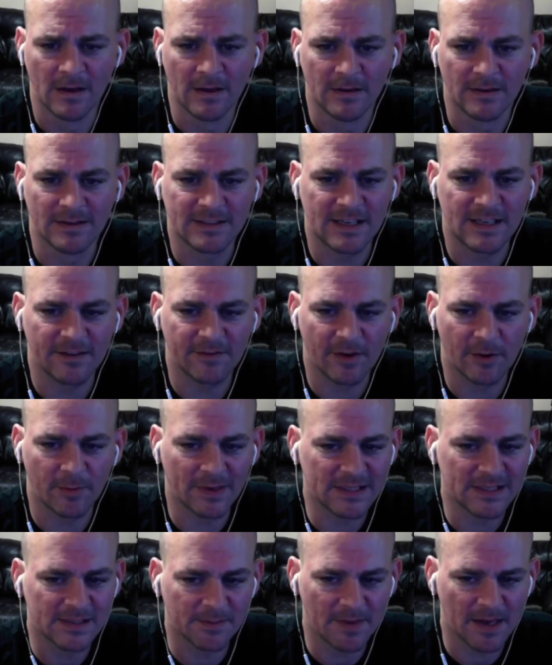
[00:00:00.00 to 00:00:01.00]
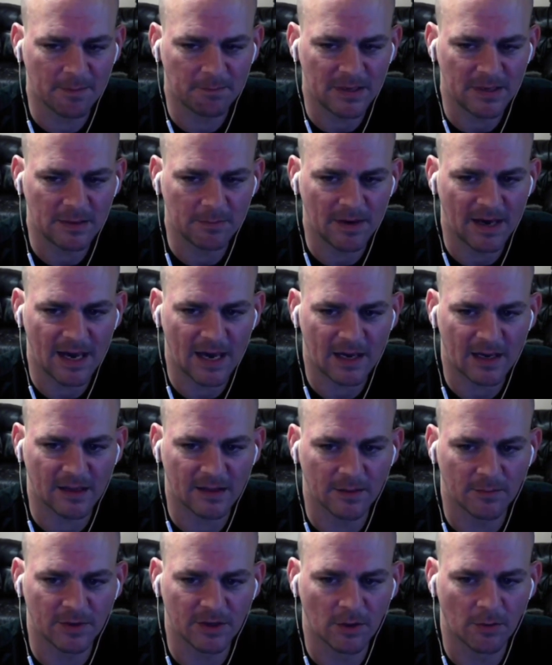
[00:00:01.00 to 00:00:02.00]
Let's give everybody some MP back, and
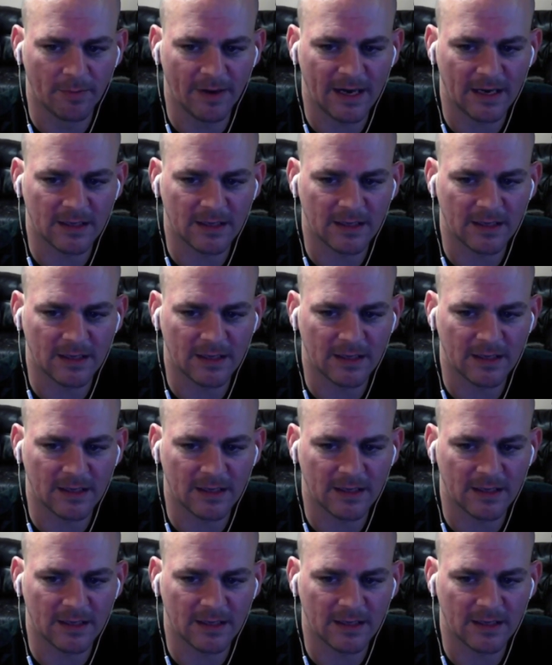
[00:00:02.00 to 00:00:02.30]
then we go back